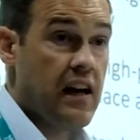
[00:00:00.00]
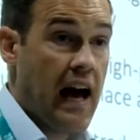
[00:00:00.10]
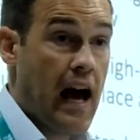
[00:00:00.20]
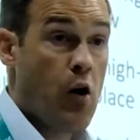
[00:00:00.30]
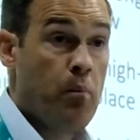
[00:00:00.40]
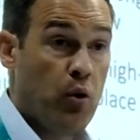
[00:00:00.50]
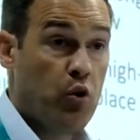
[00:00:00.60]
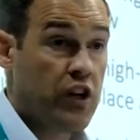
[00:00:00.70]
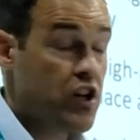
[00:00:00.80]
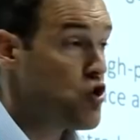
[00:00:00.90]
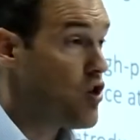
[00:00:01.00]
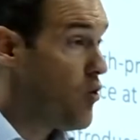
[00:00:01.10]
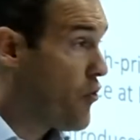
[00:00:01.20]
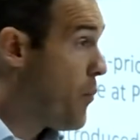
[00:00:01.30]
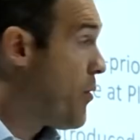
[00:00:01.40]
how border
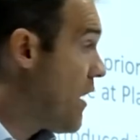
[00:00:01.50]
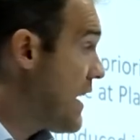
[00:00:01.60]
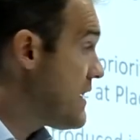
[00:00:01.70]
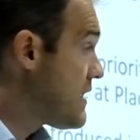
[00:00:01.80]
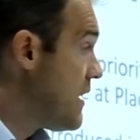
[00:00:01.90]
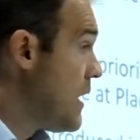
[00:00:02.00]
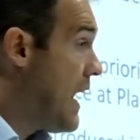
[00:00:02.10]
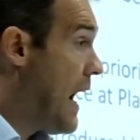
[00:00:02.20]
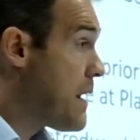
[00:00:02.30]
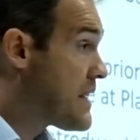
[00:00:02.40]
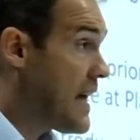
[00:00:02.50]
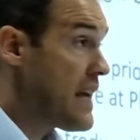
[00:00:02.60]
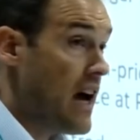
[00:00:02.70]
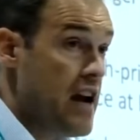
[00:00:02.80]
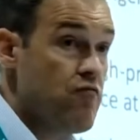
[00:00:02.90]
controls operate and take
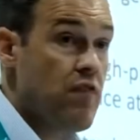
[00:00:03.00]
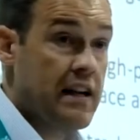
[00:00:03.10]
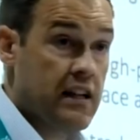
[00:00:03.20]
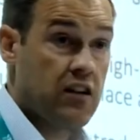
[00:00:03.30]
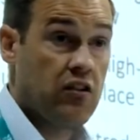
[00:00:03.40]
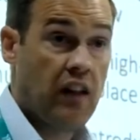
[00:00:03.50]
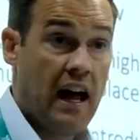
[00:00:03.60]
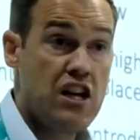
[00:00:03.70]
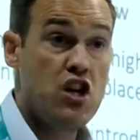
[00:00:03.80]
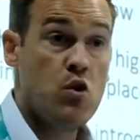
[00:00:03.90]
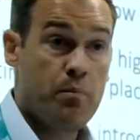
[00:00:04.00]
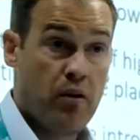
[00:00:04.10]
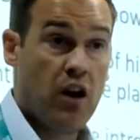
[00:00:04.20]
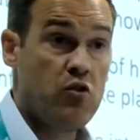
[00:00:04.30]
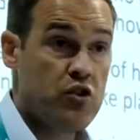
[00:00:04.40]
a radical and new
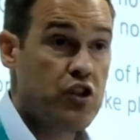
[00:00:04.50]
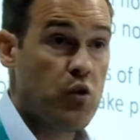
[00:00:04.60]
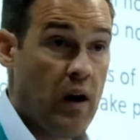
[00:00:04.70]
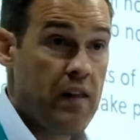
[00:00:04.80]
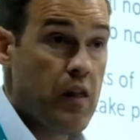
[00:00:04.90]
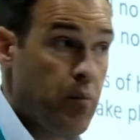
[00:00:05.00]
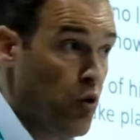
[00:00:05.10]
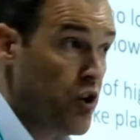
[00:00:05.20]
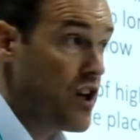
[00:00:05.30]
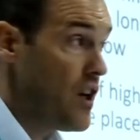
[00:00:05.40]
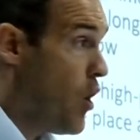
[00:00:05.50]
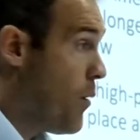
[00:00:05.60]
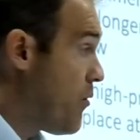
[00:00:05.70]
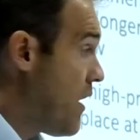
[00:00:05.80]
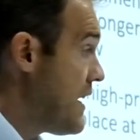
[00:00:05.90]
approach to the way that the border can
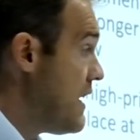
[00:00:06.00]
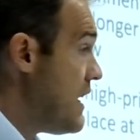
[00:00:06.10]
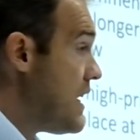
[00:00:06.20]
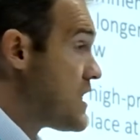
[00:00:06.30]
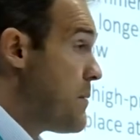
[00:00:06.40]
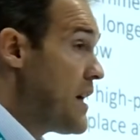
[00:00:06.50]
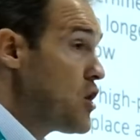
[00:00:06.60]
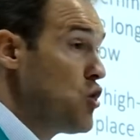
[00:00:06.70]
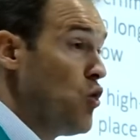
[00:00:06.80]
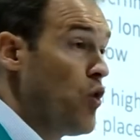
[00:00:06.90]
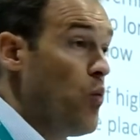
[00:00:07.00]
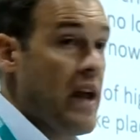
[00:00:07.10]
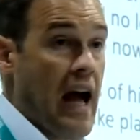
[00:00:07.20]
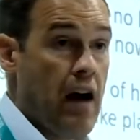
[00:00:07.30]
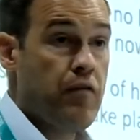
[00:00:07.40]
operate to make sure that we
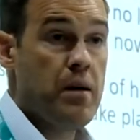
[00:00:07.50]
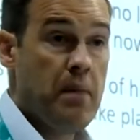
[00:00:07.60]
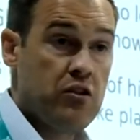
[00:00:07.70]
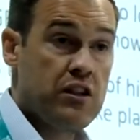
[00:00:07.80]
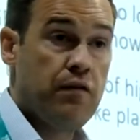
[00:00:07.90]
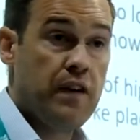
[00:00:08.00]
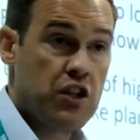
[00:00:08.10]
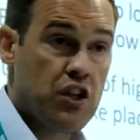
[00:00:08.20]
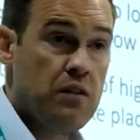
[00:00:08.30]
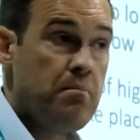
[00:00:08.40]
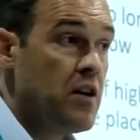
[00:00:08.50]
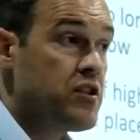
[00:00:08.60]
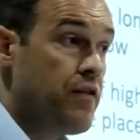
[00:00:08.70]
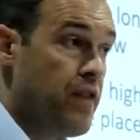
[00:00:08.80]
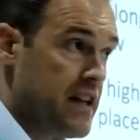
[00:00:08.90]
have the most efficient, most
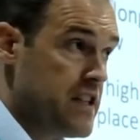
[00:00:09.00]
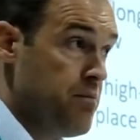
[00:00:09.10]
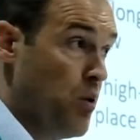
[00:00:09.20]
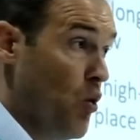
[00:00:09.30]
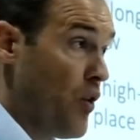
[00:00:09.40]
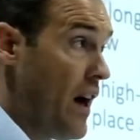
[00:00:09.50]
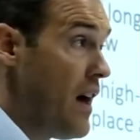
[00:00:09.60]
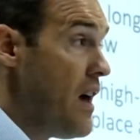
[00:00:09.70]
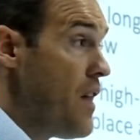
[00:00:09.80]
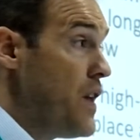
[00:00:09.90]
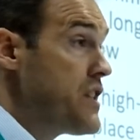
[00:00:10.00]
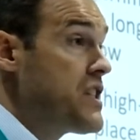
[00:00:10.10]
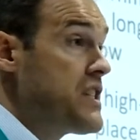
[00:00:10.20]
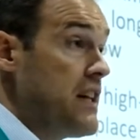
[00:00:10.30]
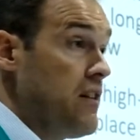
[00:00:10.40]
effective border that
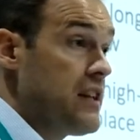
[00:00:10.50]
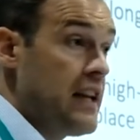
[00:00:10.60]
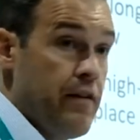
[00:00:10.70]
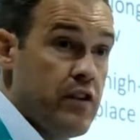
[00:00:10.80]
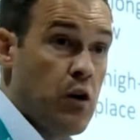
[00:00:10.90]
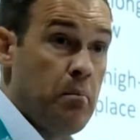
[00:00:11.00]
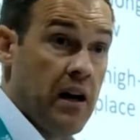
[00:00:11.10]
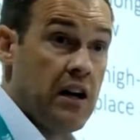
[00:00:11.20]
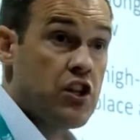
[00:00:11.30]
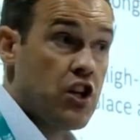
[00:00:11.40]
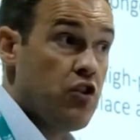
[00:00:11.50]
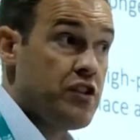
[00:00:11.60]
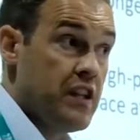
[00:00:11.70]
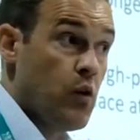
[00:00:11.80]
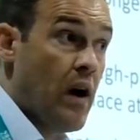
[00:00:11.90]
still delivers on biosecurity
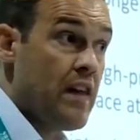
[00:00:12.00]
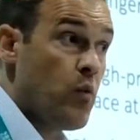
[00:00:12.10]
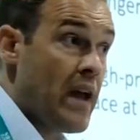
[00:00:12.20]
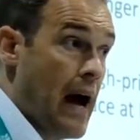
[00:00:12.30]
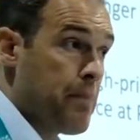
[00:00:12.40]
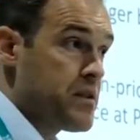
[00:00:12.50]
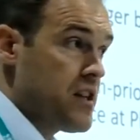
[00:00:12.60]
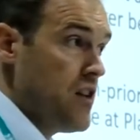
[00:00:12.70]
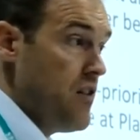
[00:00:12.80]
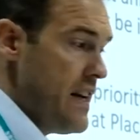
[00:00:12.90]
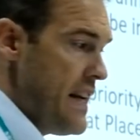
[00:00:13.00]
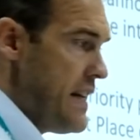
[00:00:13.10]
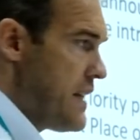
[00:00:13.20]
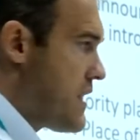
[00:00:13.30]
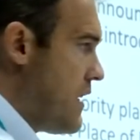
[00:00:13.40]
in the way that we absolutely need
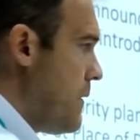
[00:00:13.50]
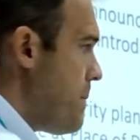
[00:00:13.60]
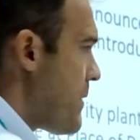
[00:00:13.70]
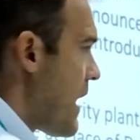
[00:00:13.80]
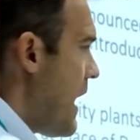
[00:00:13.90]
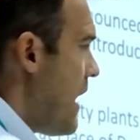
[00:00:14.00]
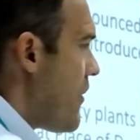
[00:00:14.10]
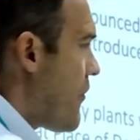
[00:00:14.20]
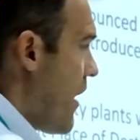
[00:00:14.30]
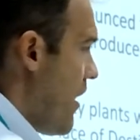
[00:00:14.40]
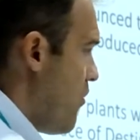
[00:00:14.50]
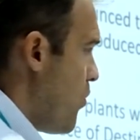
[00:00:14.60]
it to. So